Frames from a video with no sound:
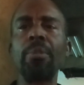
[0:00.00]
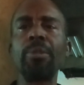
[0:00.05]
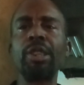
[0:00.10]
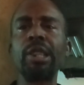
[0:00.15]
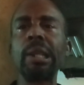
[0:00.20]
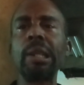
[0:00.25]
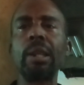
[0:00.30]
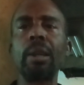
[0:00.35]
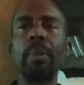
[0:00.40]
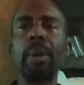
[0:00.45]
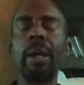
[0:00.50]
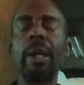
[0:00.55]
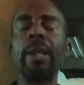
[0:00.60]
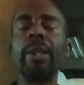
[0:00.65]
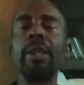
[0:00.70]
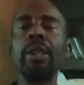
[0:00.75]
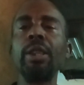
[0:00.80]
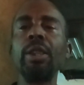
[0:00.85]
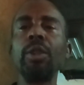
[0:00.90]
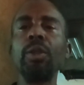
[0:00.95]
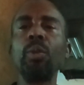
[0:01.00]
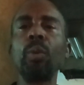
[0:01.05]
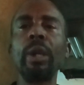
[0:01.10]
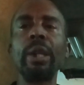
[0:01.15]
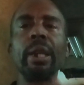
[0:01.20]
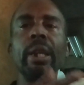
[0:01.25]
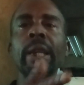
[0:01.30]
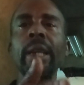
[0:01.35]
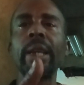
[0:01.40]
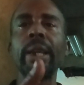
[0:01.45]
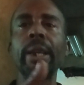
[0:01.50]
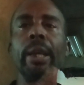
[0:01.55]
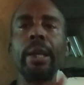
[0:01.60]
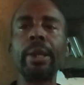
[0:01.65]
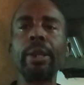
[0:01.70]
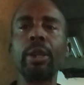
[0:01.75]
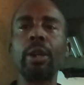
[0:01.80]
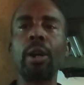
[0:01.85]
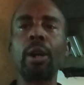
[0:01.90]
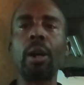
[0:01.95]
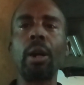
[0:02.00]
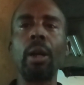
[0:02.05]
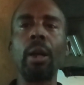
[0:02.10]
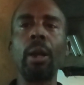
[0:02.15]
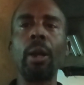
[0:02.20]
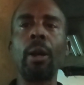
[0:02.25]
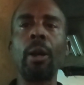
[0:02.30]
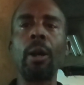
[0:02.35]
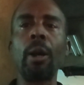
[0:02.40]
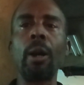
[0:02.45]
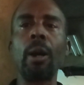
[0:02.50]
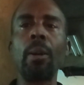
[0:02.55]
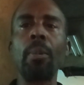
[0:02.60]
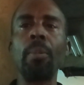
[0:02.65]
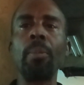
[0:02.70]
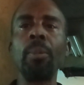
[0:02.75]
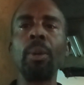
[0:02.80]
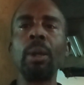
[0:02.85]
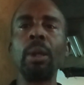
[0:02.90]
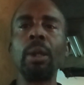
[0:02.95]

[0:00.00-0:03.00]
gentleman, he went ahead and called